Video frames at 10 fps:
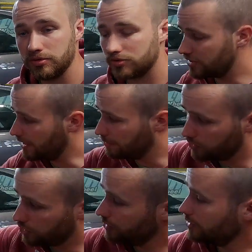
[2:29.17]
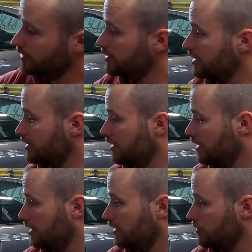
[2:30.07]
Slammed those on there,
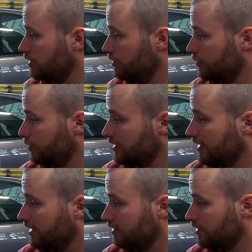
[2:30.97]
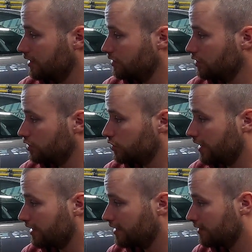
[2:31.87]
drove with that to the
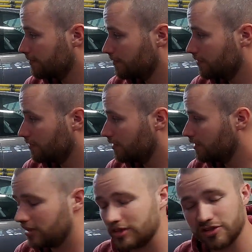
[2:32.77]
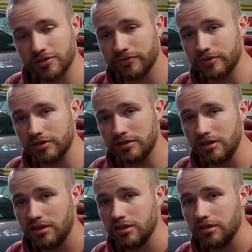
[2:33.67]
track and had some fun.
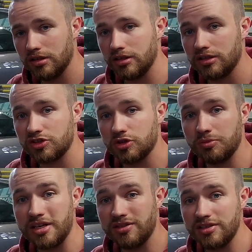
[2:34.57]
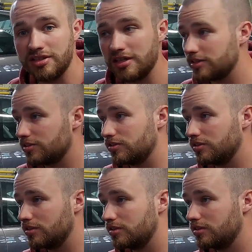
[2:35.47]
Some ATS
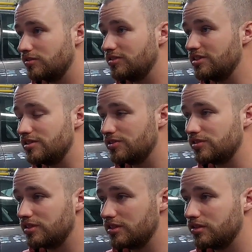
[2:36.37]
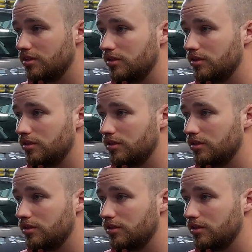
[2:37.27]
DTC